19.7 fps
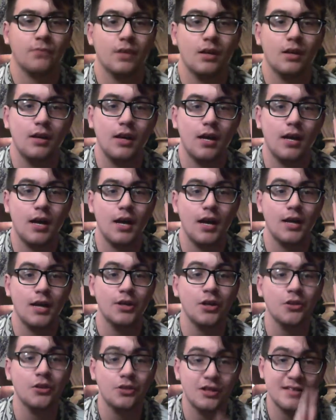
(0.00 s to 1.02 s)

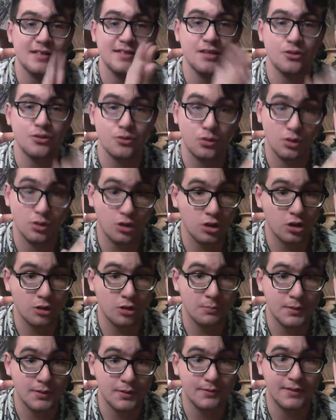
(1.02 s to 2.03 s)
Another essential
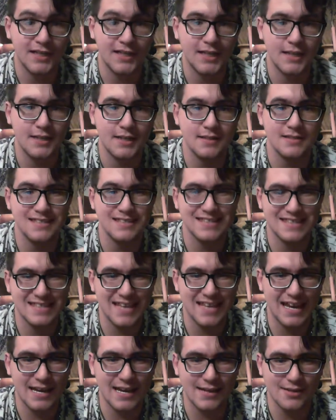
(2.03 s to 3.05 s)
herb is
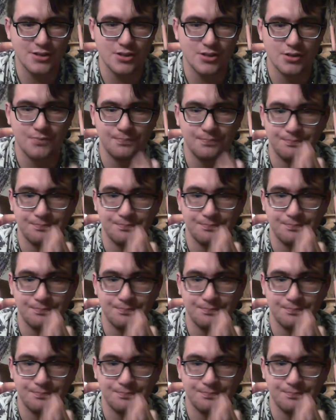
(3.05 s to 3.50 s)
sage,